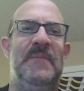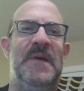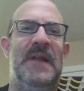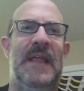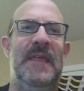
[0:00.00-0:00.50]

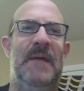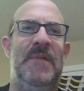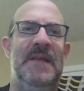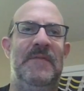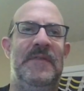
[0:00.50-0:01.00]
But I
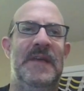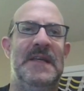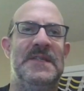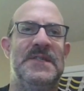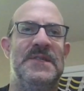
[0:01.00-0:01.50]
believe
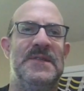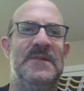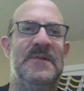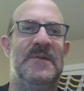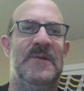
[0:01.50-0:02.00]
this
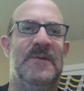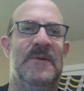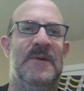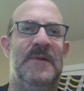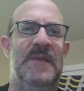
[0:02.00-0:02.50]

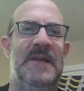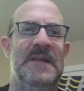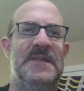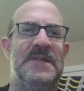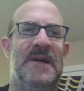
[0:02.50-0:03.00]
or
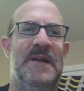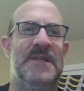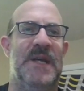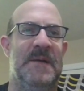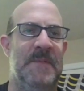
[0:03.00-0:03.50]
this are a
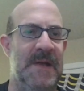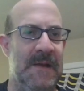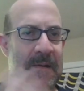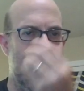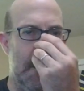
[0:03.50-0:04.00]
checkmate.